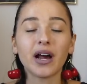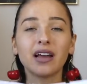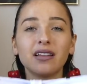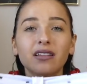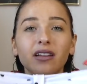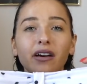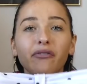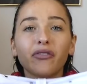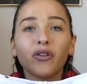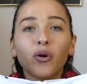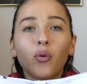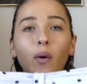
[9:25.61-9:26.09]
I
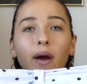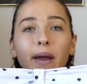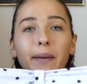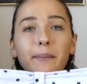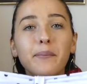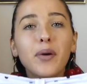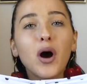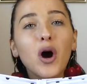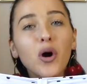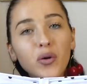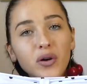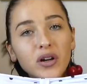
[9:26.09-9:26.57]
love the
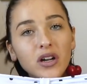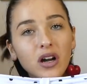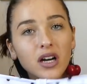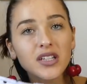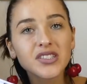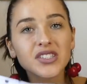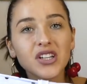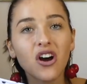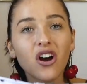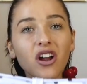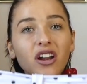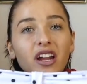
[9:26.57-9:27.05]
white polka
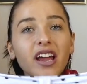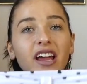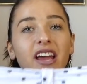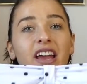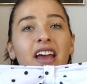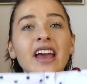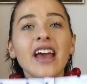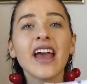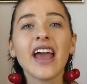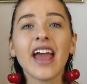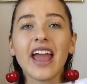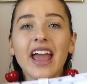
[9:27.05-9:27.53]
dots on it,
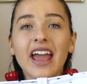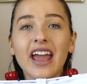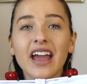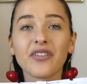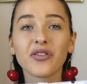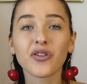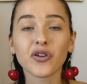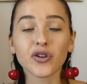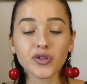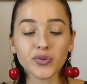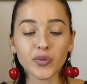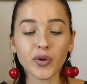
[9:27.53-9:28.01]

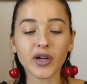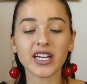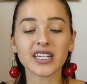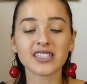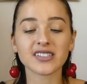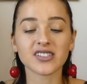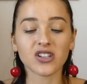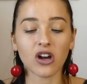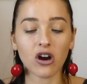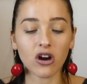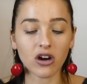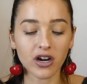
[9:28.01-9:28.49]
and there's one
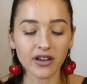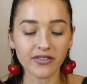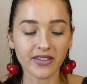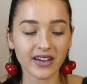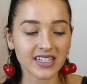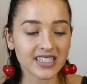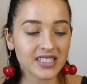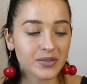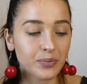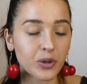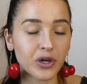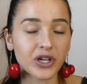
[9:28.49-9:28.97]
at Zara
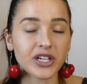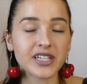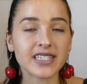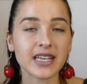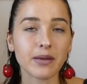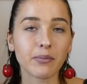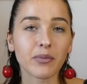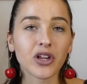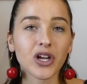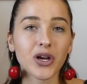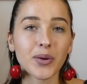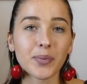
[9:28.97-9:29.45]
that is pretty
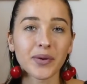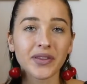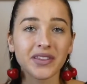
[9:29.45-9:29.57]
similar,